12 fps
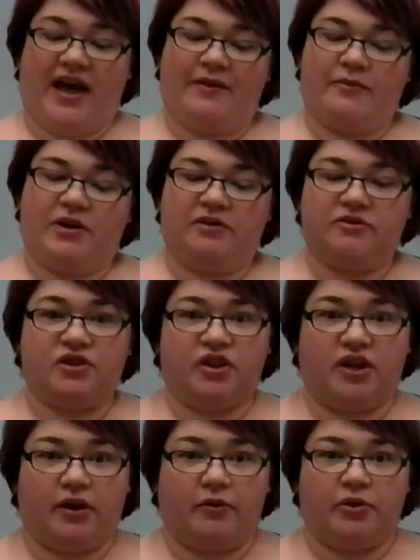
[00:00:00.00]
I would
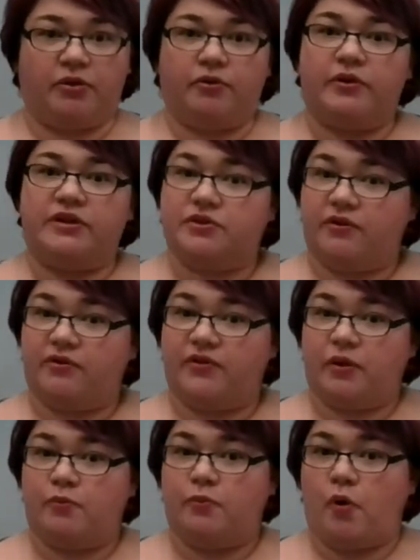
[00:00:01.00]
usually go through and do a
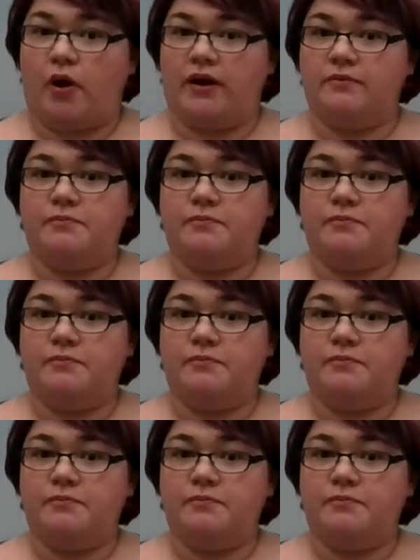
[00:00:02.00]
few more,